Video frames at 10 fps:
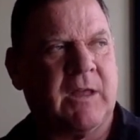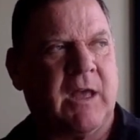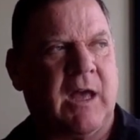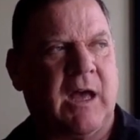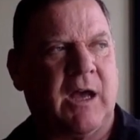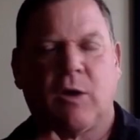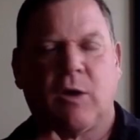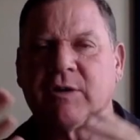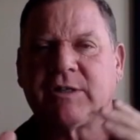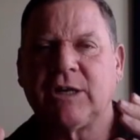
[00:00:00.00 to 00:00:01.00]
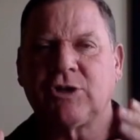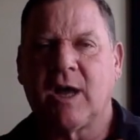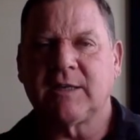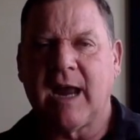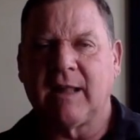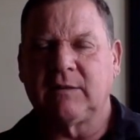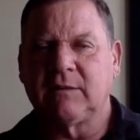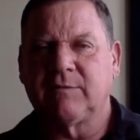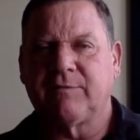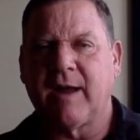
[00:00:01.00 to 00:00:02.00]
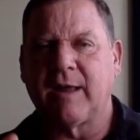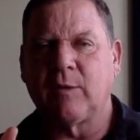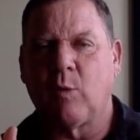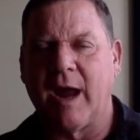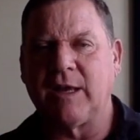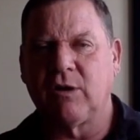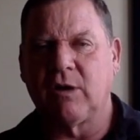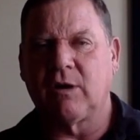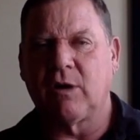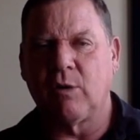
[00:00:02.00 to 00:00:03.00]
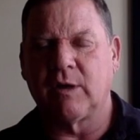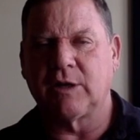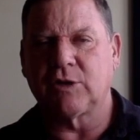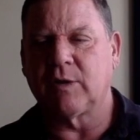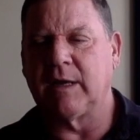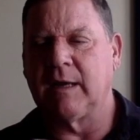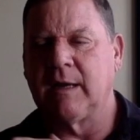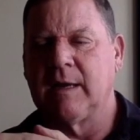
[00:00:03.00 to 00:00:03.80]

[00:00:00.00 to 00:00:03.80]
uh, Go to St. John's Island, find the white co- coconut tree,